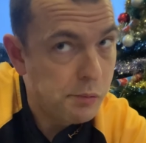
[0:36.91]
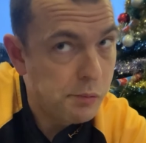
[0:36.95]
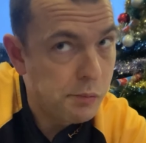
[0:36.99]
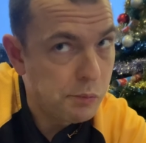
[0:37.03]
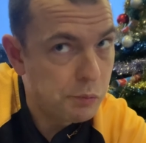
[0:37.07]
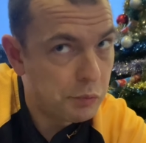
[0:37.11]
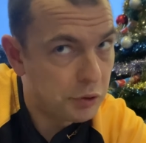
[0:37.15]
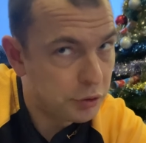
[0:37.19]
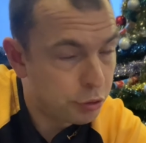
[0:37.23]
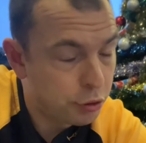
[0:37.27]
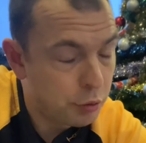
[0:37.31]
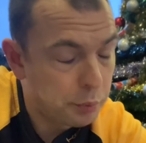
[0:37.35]

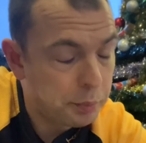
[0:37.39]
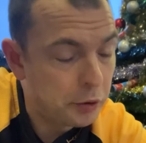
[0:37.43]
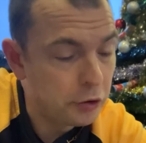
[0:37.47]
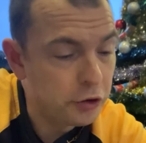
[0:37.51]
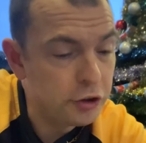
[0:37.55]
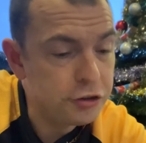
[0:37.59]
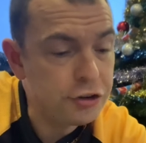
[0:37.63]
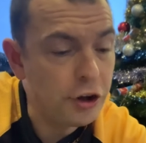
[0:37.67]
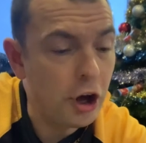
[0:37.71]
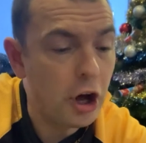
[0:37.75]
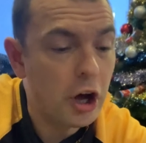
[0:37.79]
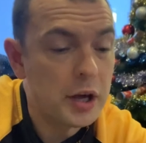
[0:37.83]
Once upon a
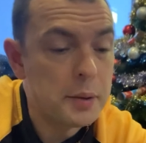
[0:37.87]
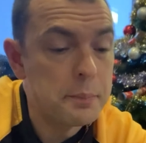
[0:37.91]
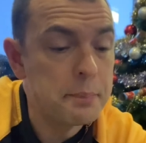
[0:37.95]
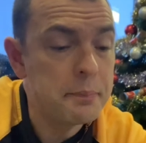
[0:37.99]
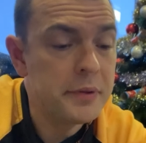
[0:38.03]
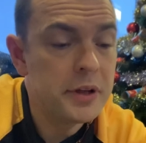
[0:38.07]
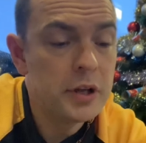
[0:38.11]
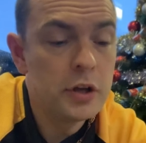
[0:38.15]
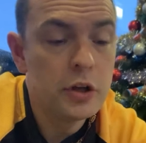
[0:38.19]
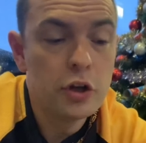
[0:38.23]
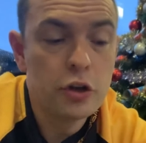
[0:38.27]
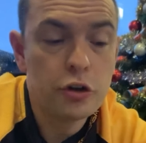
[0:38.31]
time,
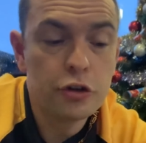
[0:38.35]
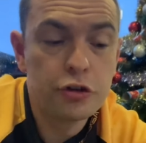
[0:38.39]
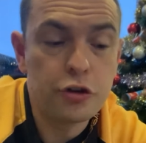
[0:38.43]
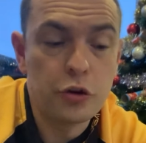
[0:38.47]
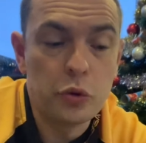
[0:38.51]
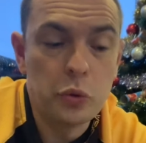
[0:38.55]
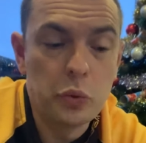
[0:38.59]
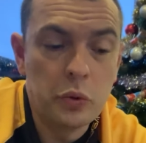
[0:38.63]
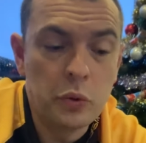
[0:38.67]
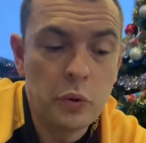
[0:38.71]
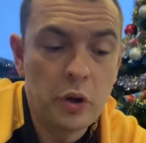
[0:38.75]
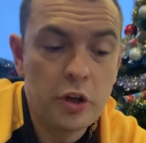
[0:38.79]

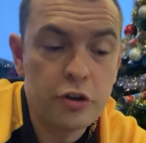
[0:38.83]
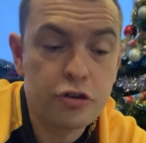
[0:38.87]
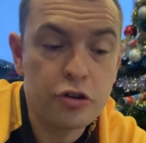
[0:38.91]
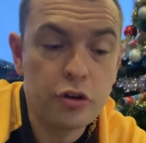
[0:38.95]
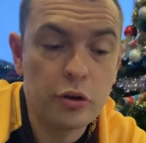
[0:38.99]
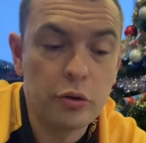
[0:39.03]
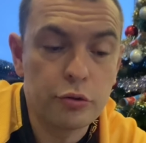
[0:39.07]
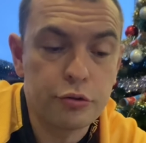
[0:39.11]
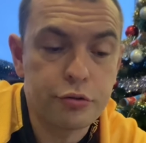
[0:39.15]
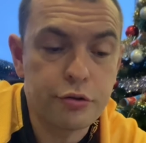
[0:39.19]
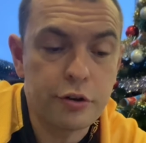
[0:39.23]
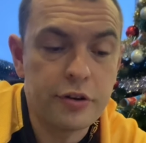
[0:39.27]
two
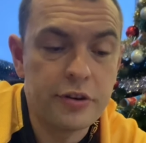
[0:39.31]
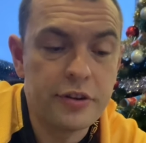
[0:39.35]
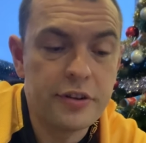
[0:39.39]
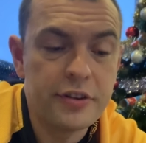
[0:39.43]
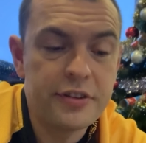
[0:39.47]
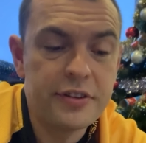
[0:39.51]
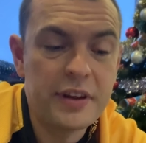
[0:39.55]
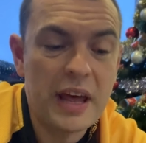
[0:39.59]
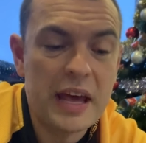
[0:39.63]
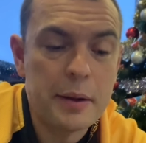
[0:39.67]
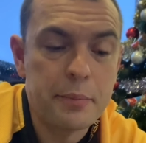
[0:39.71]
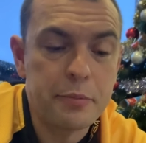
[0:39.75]
children
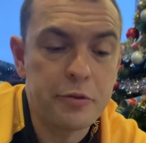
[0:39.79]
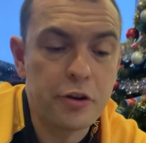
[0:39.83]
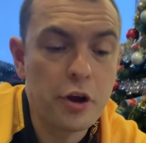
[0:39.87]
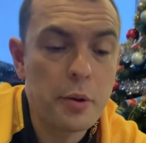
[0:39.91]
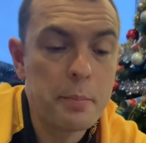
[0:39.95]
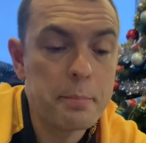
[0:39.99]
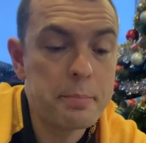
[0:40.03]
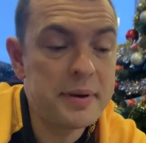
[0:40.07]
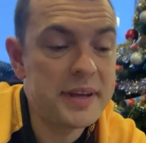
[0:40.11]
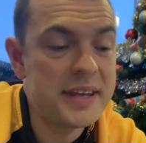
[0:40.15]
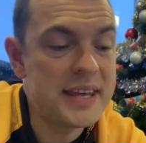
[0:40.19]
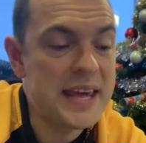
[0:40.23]
named
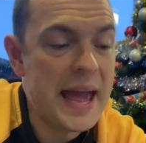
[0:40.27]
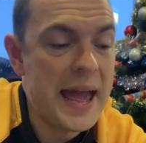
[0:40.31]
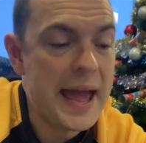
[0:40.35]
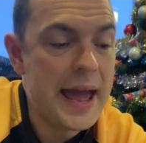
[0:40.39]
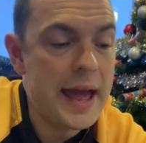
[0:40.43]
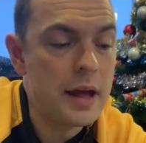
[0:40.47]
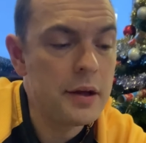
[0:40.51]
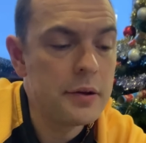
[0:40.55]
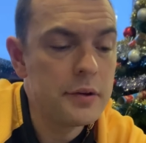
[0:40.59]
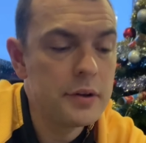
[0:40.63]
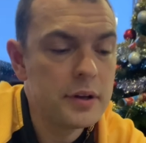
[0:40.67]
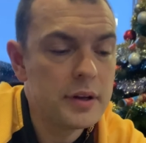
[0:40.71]
Pierre
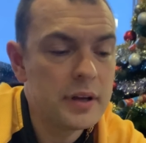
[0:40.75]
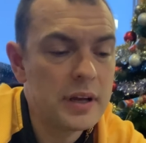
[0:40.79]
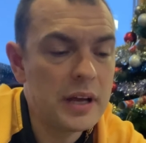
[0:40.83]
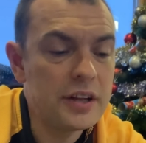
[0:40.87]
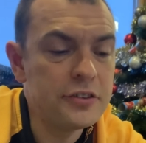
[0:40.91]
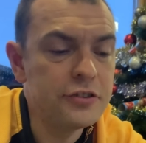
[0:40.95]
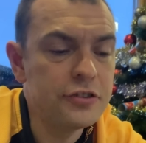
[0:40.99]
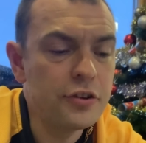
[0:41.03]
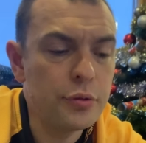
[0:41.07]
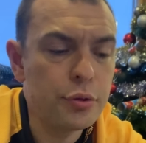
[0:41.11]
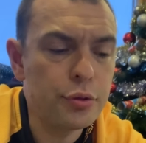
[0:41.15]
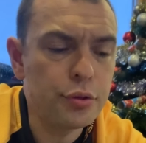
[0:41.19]

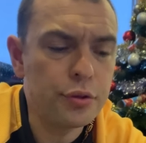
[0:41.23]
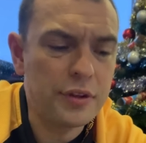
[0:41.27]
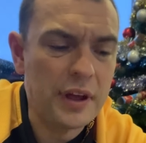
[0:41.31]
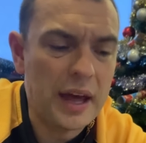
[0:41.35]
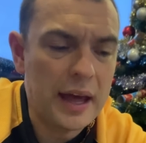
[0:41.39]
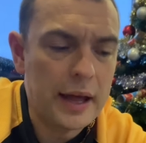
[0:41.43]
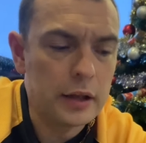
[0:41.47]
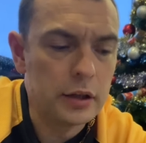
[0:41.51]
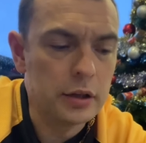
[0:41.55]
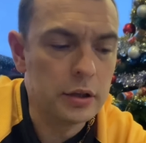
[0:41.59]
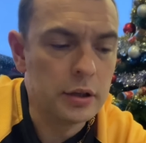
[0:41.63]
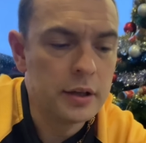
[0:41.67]
and
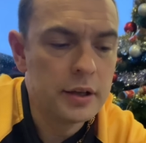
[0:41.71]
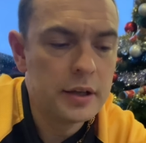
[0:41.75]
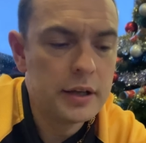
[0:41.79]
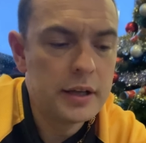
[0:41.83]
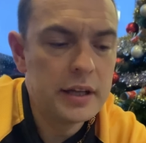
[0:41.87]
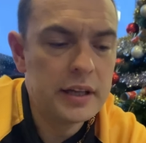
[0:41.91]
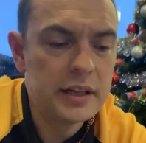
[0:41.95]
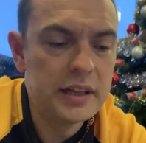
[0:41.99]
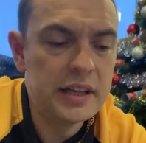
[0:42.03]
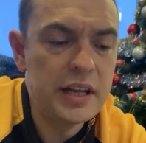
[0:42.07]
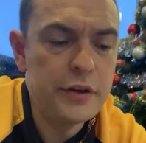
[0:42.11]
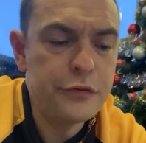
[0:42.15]
Estelle
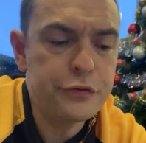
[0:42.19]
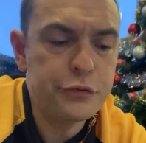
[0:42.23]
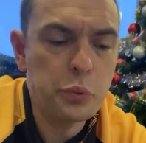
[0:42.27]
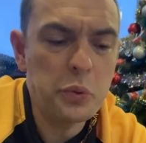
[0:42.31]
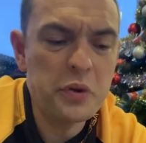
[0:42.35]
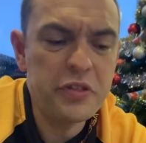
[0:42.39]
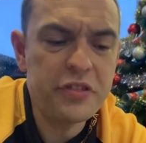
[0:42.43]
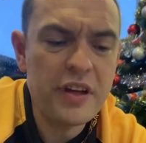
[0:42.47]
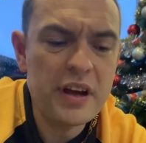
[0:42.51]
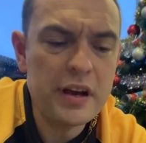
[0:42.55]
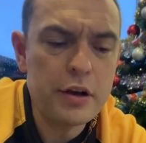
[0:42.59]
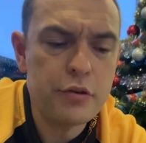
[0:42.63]
lived with
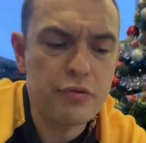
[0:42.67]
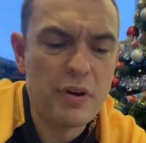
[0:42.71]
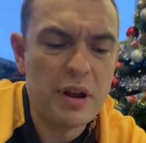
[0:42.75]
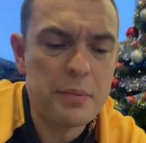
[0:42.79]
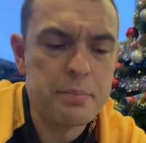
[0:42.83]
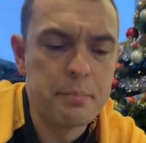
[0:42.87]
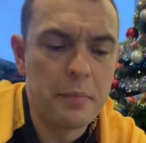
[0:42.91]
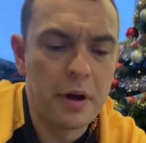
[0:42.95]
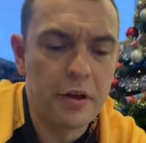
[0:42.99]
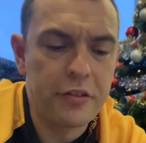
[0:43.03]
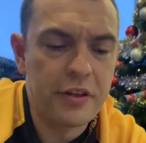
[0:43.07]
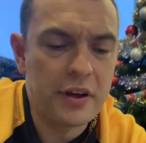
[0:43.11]
their
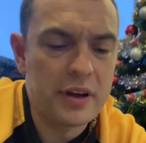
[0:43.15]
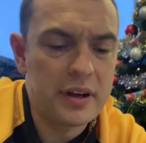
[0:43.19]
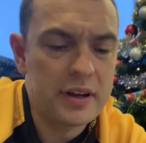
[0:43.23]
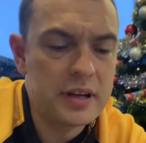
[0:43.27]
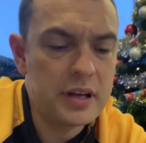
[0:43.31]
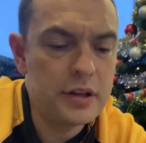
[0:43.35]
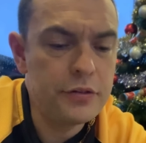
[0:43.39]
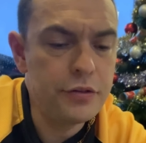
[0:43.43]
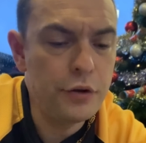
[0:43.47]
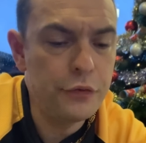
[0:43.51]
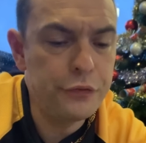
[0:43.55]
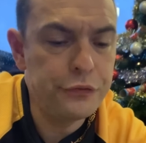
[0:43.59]
grandmother
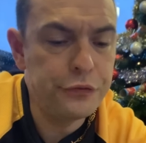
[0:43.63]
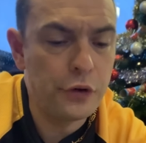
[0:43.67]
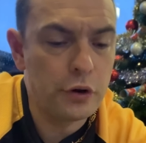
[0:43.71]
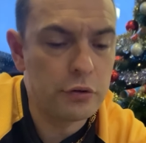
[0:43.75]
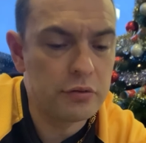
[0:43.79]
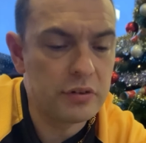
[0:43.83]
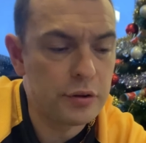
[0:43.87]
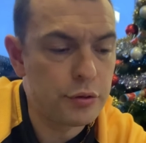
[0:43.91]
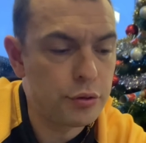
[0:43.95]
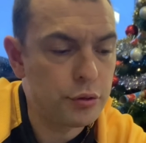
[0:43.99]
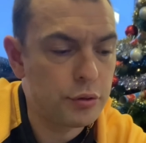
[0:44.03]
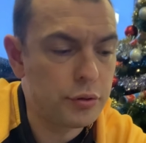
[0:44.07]
in the
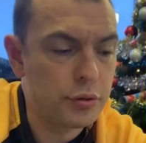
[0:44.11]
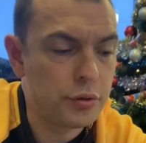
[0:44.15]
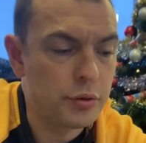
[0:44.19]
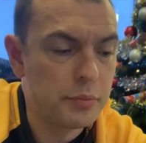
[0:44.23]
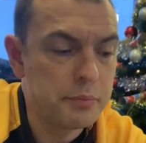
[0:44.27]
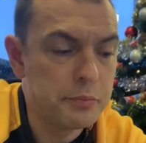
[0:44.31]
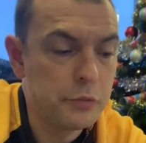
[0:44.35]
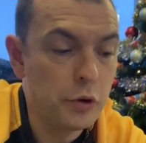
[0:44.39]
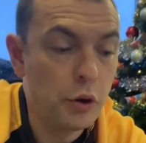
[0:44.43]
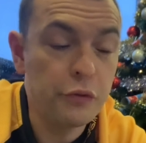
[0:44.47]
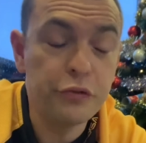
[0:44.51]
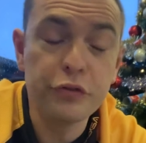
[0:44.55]
forests
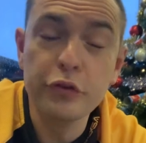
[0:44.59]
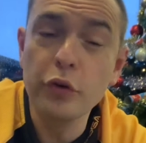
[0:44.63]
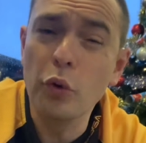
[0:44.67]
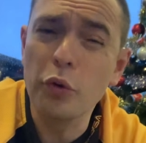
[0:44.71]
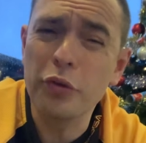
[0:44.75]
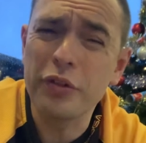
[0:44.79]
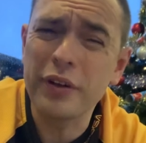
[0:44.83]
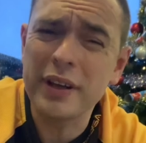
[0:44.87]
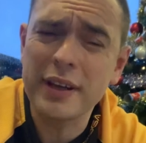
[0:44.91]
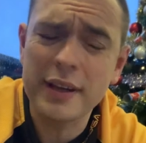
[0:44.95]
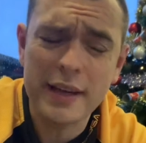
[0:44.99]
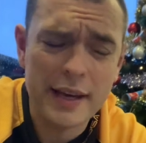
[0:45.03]
of
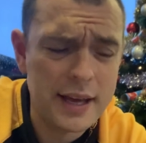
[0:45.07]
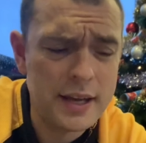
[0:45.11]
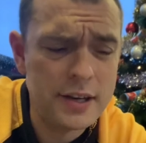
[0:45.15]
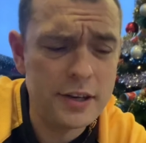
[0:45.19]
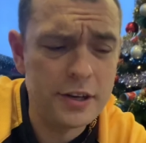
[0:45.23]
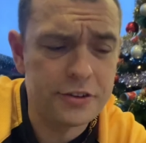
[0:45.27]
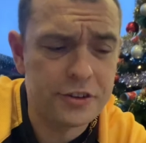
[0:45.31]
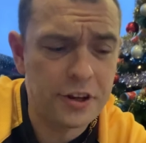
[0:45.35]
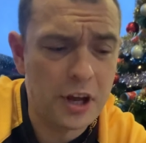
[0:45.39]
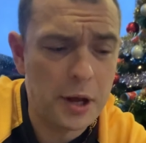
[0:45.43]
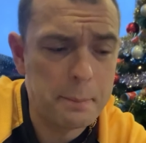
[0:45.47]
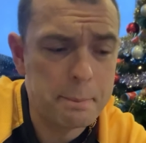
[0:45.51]
northern
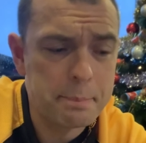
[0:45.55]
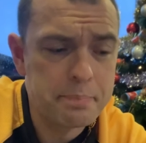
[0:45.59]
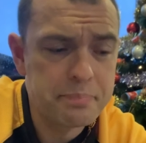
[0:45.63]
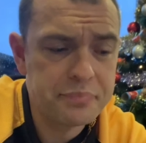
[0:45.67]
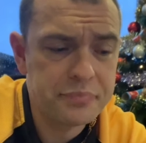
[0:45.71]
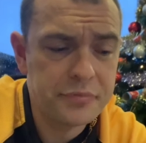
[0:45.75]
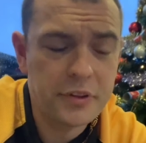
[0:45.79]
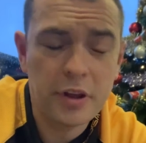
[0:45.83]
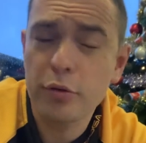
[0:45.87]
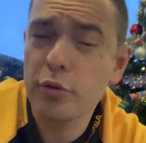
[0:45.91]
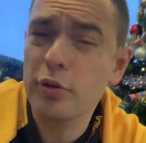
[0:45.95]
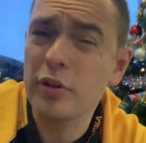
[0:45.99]
Canada.
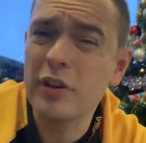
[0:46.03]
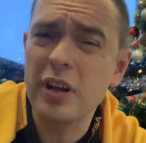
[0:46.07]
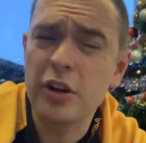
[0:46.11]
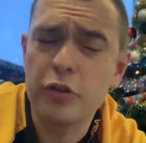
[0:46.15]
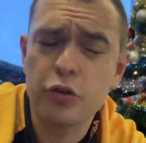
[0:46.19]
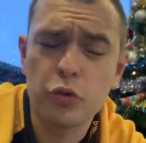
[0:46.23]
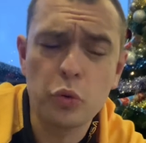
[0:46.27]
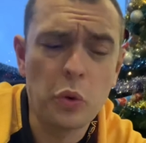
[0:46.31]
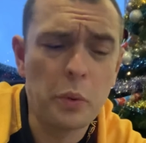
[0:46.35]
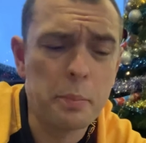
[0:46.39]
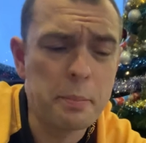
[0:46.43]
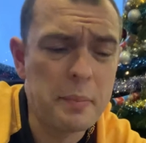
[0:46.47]
It's near
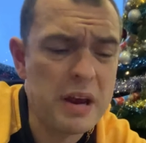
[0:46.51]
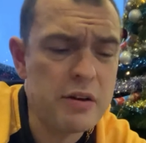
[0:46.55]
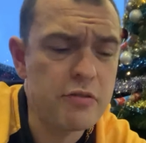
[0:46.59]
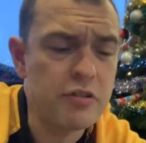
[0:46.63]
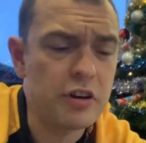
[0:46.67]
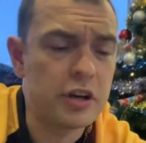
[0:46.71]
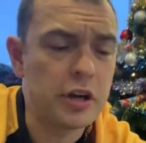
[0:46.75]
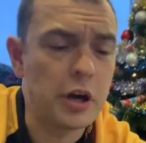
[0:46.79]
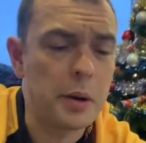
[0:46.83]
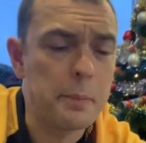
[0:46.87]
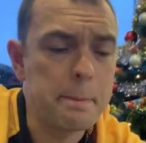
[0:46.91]
to America.